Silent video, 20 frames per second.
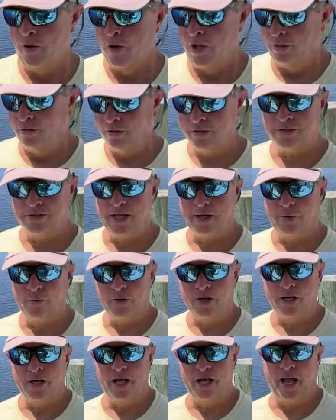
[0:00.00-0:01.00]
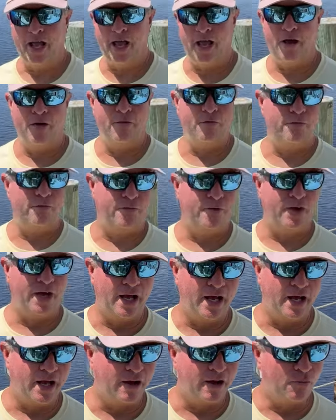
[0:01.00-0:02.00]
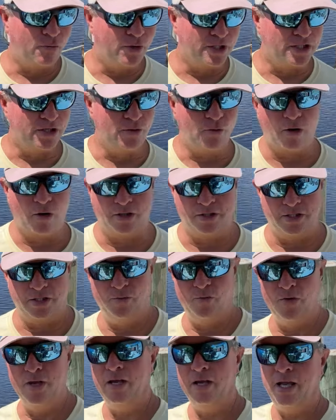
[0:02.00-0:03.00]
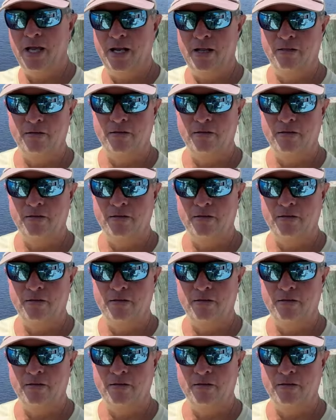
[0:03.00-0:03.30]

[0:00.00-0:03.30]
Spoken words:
it looks like we're gonna have a wishy-washy weekend. It